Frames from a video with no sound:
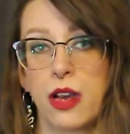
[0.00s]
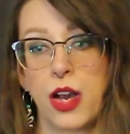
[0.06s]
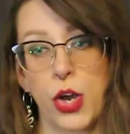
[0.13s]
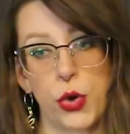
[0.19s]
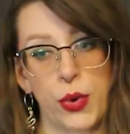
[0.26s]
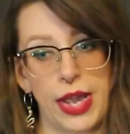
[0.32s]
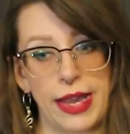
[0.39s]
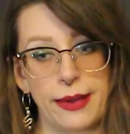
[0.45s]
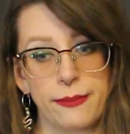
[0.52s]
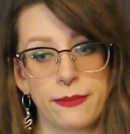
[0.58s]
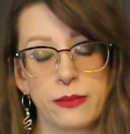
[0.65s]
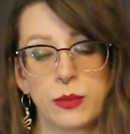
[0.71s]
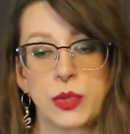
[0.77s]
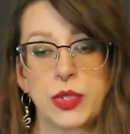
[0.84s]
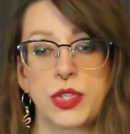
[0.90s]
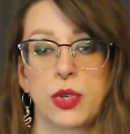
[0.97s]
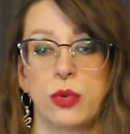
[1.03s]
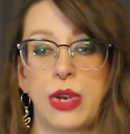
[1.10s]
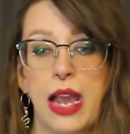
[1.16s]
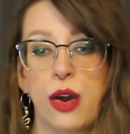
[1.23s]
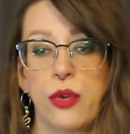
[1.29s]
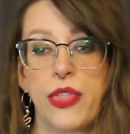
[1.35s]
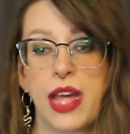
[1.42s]
Okay, so
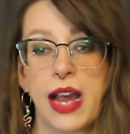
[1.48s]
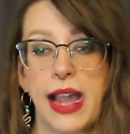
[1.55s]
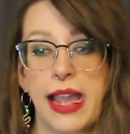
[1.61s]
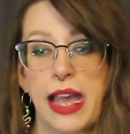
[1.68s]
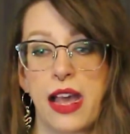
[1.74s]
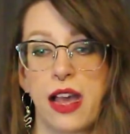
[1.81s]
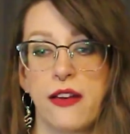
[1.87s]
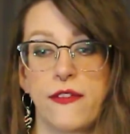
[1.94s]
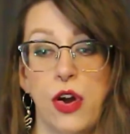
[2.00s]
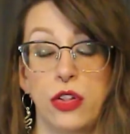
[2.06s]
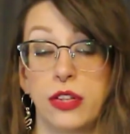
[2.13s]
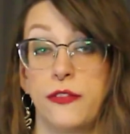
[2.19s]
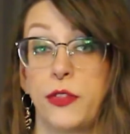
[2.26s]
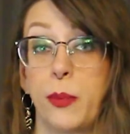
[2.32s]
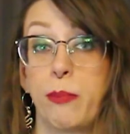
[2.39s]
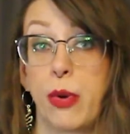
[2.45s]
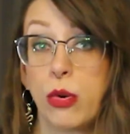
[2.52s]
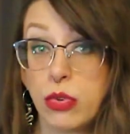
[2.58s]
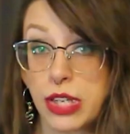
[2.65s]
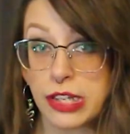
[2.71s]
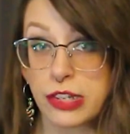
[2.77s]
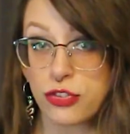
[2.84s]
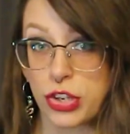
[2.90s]
now that I have all of the
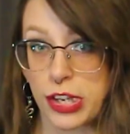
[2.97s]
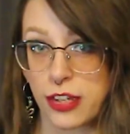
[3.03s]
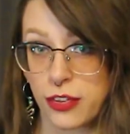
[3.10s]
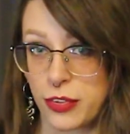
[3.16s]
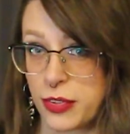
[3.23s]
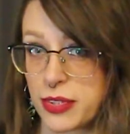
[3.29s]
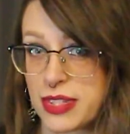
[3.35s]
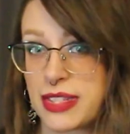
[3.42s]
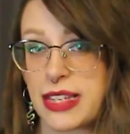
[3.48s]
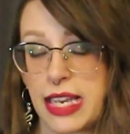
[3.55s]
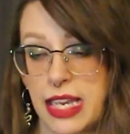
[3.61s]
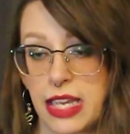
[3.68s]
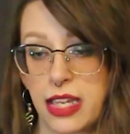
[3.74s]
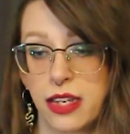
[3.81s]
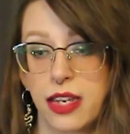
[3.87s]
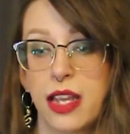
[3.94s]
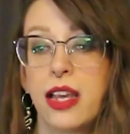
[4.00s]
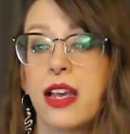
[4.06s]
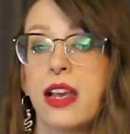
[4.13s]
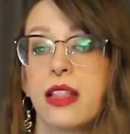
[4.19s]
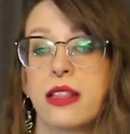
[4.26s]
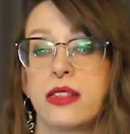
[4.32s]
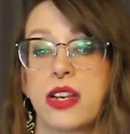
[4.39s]
boning channels in,
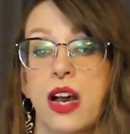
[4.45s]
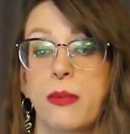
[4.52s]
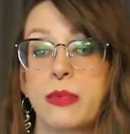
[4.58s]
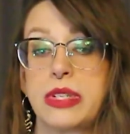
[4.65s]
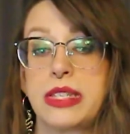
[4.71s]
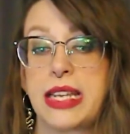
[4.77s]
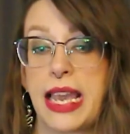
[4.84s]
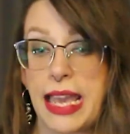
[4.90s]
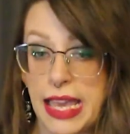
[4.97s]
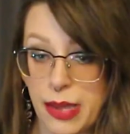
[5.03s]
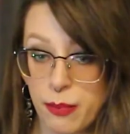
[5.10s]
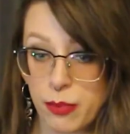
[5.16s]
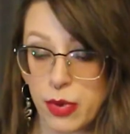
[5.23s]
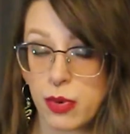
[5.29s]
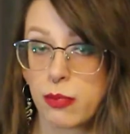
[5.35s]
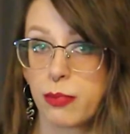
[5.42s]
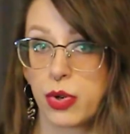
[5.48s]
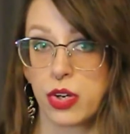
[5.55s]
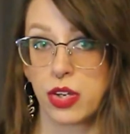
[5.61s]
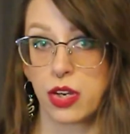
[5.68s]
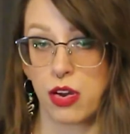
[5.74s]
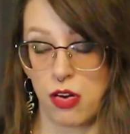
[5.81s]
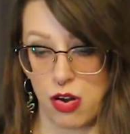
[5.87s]
the top tape
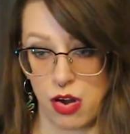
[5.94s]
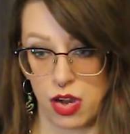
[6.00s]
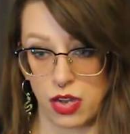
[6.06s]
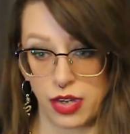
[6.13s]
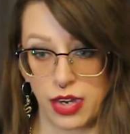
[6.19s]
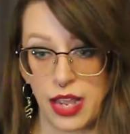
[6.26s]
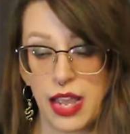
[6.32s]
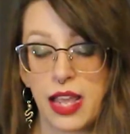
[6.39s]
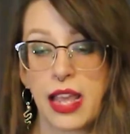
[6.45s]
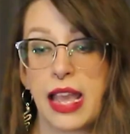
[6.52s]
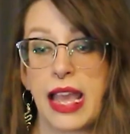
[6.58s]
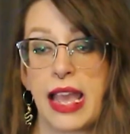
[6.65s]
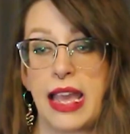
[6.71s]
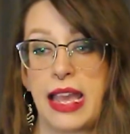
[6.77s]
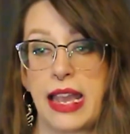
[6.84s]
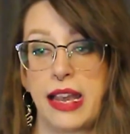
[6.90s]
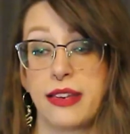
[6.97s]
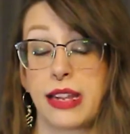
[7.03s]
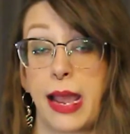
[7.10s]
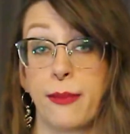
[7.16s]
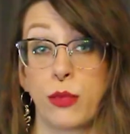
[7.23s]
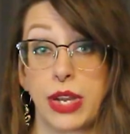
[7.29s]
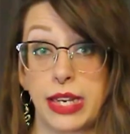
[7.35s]
put on, and
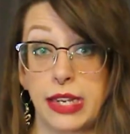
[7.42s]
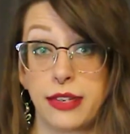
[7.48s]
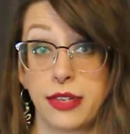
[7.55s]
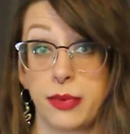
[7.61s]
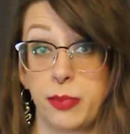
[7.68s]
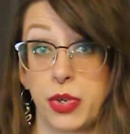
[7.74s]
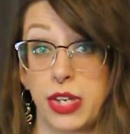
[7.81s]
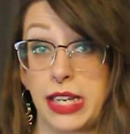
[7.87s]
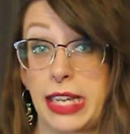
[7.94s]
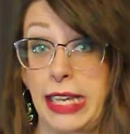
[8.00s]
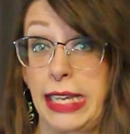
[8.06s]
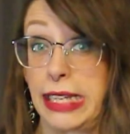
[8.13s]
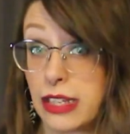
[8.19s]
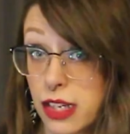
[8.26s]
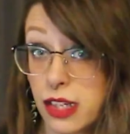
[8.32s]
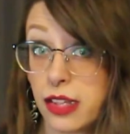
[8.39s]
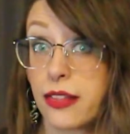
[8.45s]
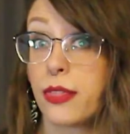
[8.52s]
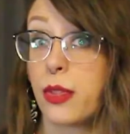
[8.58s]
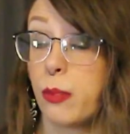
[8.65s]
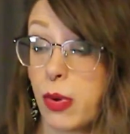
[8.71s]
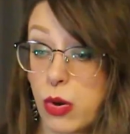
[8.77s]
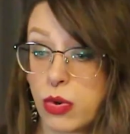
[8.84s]
I'm ready to put in
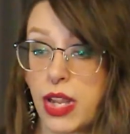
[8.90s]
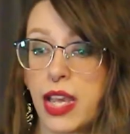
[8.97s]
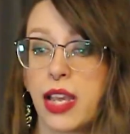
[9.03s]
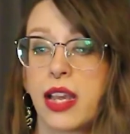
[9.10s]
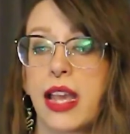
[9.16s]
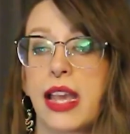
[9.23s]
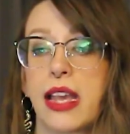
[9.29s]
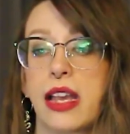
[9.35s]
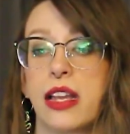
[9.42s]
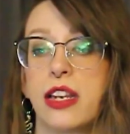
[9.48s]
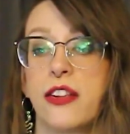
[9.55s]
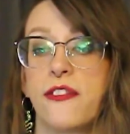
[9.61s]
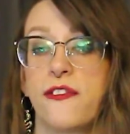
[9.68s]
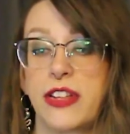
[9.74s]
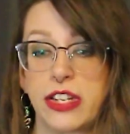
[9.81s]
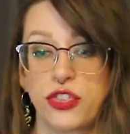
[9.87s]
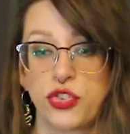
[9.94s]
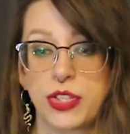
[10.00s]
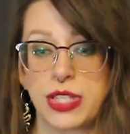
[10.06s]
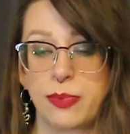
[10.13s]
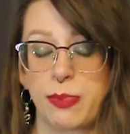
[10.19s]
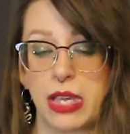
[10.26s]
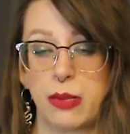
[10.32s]
the boning and finish
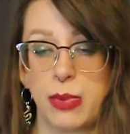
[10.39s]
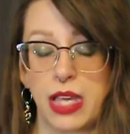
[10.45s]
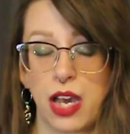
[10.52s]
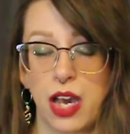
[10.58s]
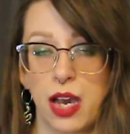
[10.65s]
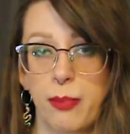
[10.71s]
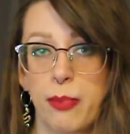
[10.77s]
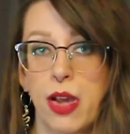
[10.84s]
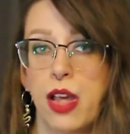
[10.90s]
this baby up,